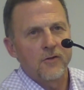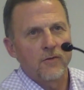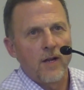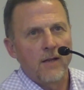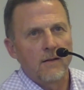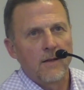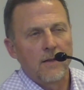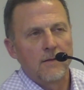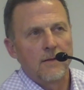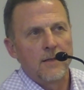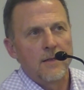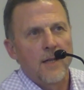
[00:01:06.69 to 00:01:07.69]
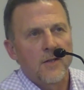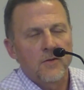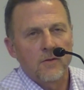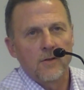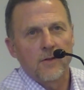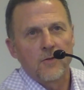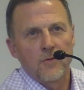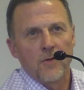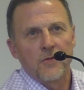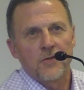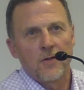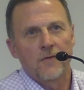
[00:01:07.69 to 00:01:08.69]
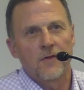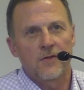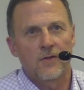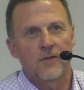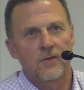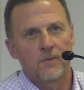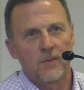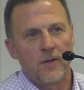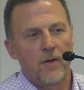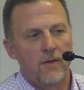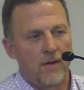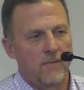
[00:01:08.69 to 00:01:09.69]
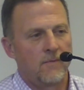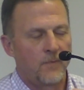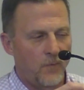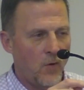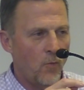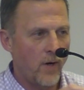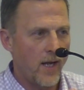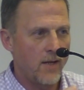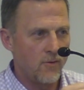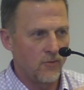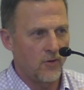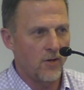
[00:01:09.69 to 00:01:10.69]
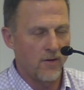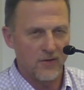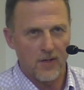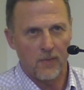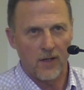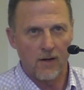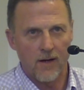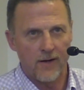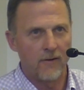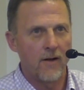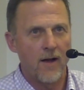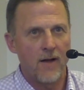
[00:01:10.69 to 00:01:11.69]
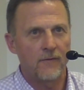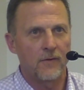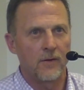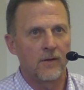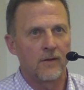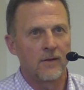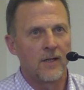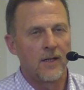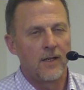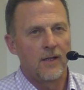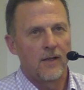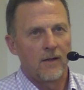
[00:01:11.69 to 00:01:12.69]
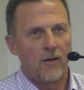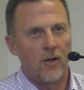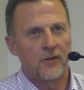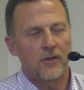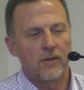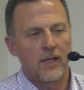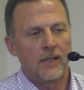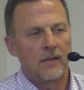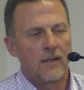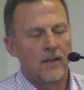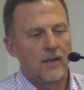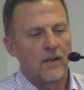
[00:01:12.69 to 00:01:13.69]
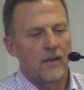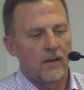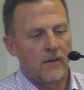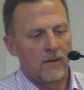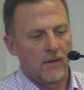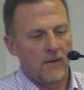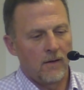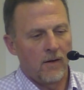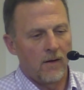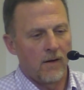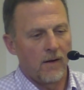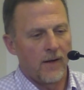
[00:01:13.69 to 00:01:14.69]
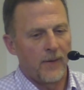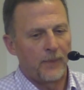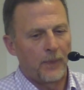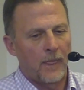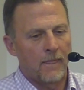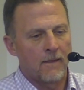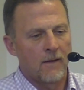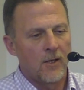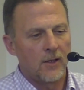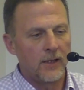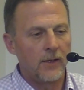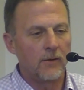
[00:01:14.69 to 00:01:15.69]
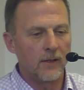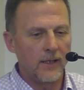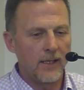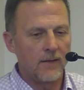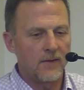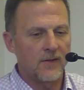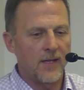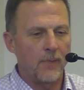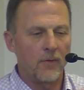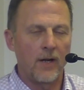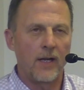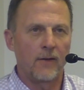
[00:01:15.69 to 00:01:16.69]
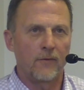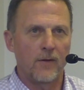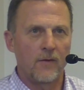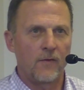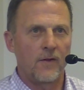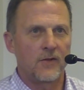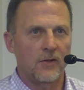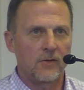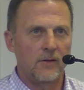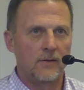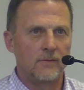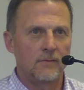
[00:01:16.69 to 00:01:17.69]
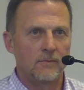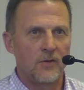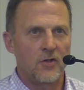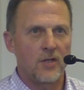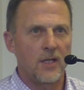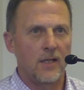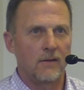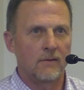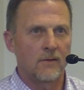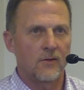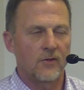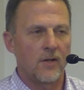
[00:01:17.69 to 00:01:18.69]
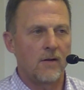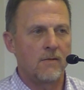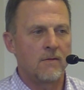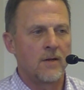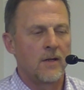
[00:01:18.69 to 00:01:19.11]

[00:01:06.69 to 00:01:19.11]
trend that industrial control surfaces, the way you turn something on or off or alter it, are literally separating from the physical machine. So